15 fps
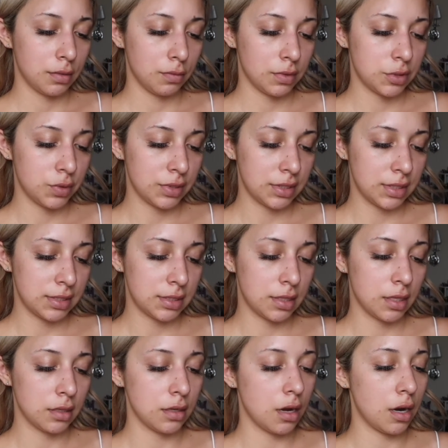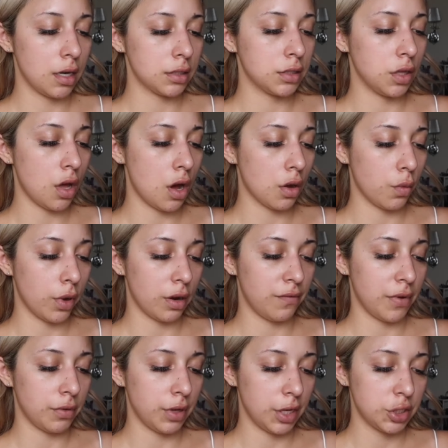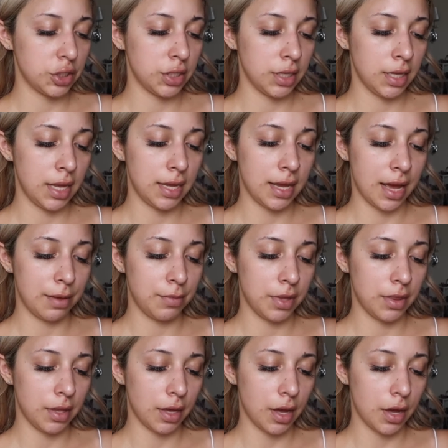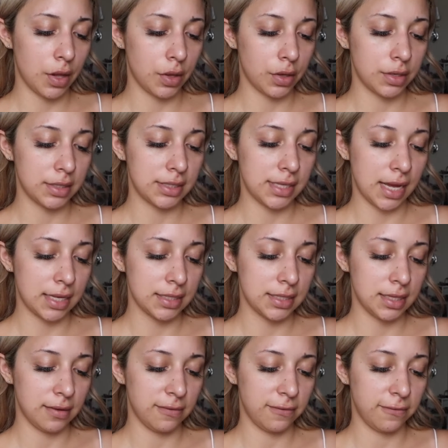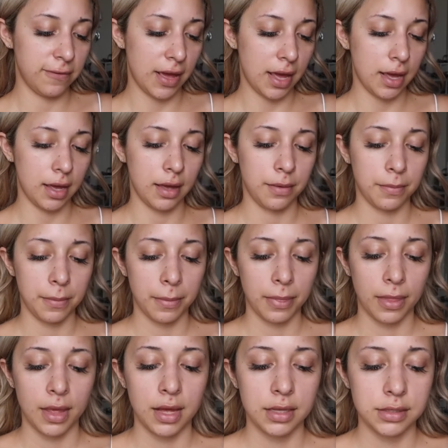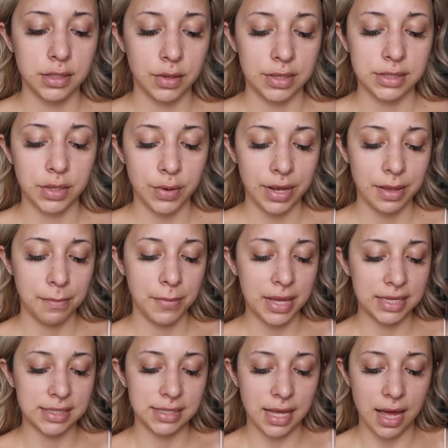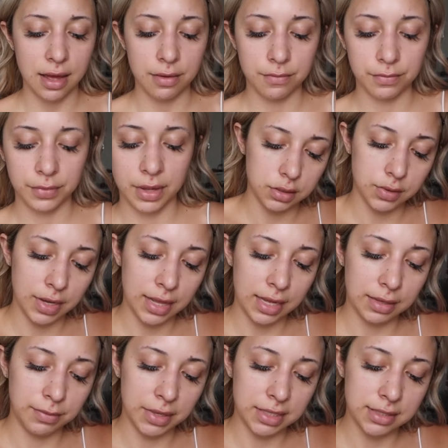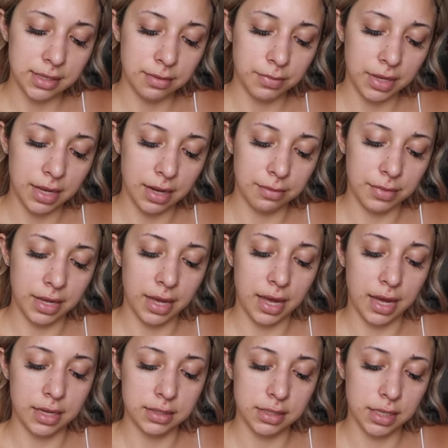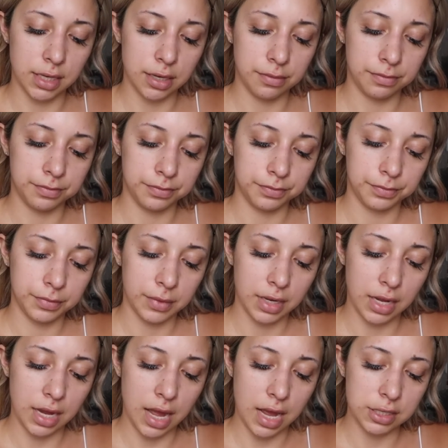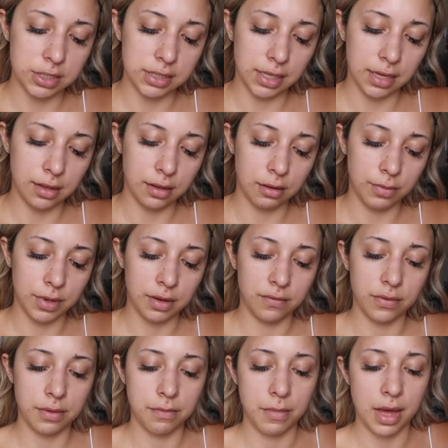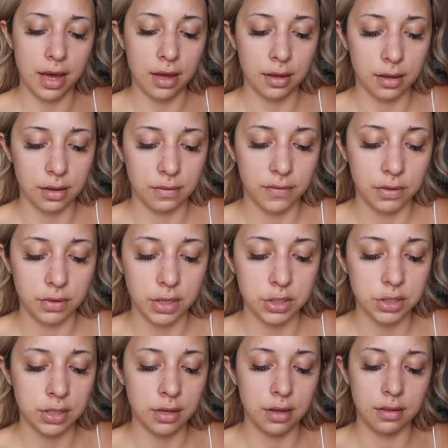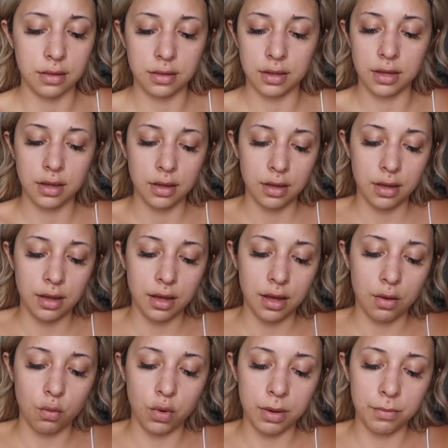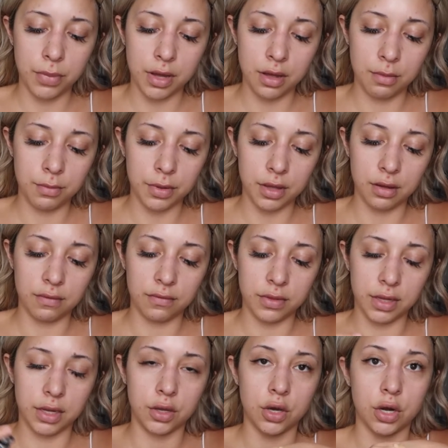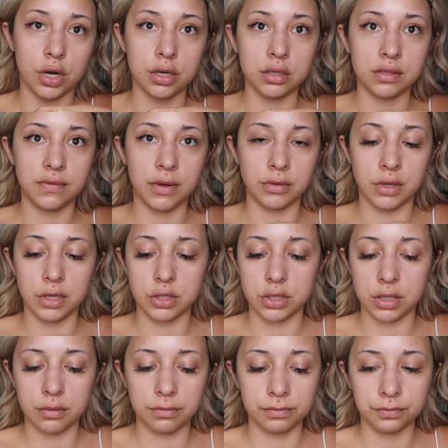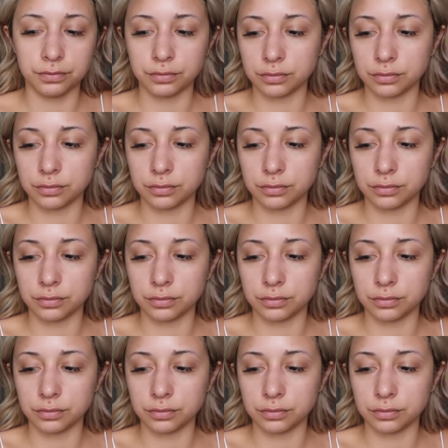which one's this? The Nars Long Wear Foundation, and I'm in the color Santa Fe. So let's go ahead and mix that. So I like mixing it behind my hand here. I just get a little bit of the MAC foundation and one pump of the Nars foundation.